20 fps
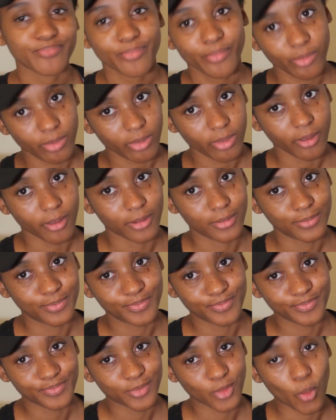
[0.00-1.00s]
Recurl?
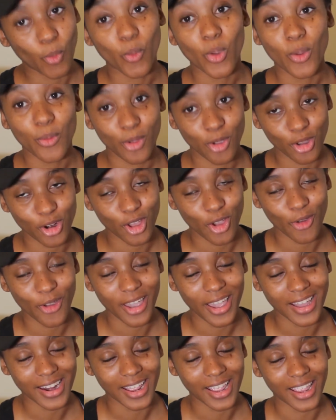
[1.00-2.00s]
we were gonna go
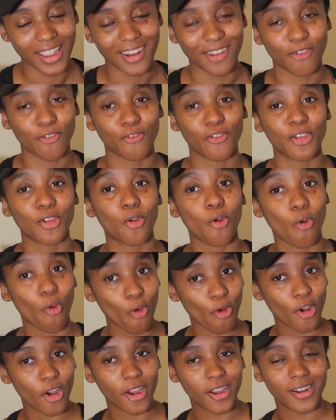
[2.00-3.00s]
ahead and
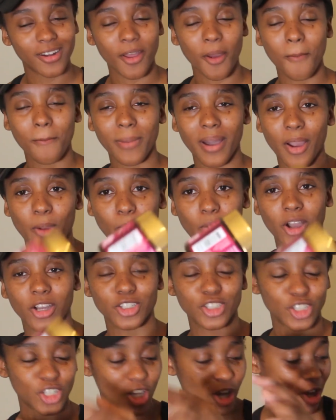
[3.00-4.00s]
record my
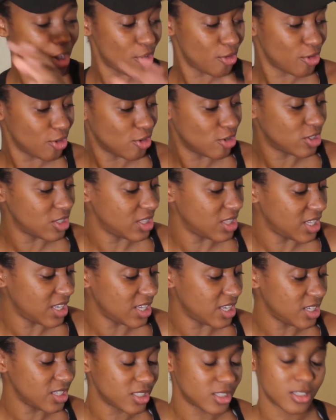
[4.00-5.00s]
wash and go using
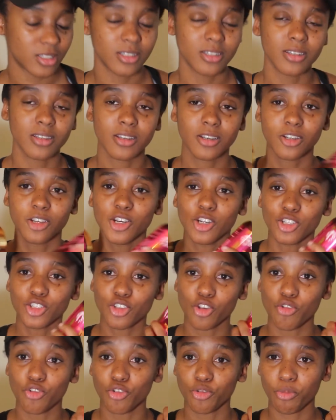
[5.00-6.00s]
these
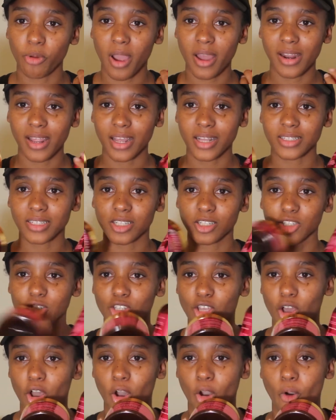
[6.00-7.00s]
two new products.
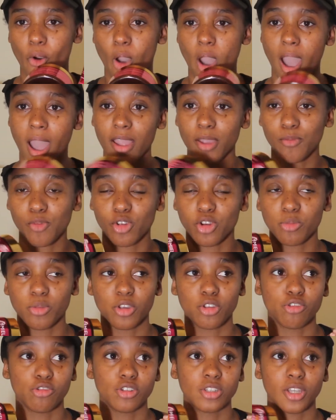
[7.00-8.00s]
So I'm gonna be
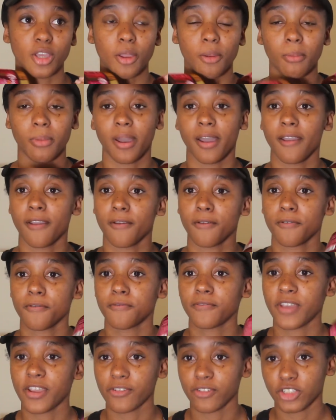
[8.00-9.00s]
using my
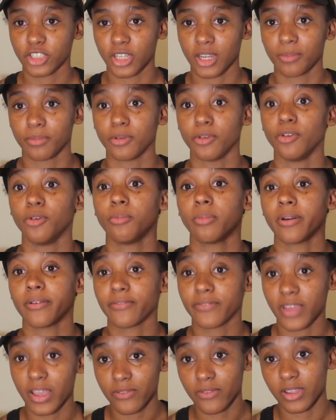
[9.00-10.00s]
favorite shampoo, my
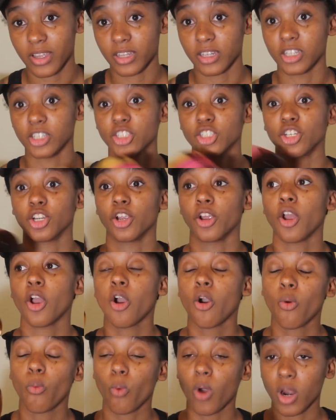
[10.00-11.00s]
favorite conditioner,
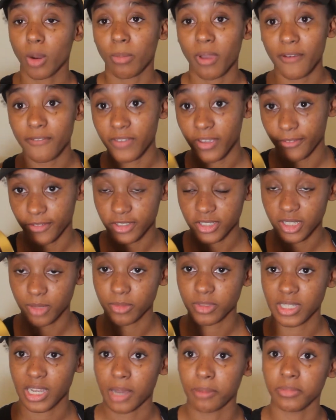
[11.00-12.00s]
one of my favorite
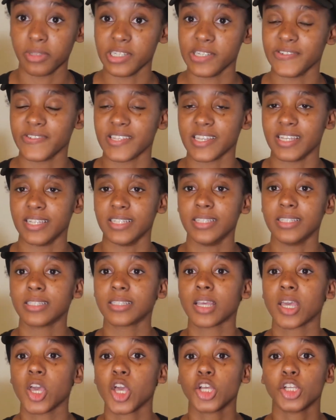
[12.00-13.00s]
summertime leave-ins,